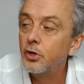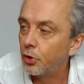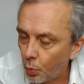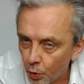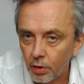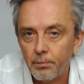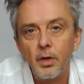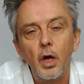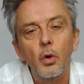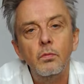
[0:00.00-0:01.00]
to the world
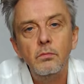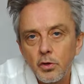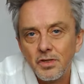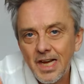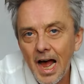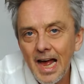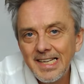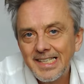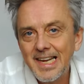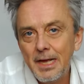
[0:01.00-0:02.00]
below. So
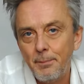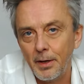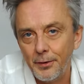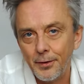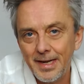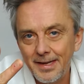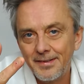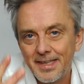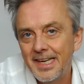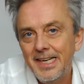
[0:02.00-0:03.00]
Sky City Builder
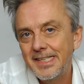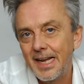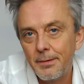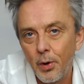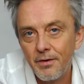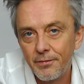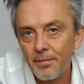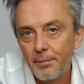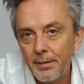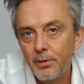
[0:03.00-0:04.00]
is the key selling point
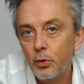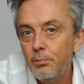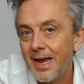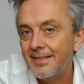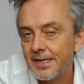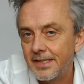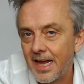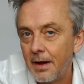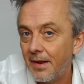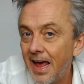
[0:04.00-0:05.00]
from the people who made this game.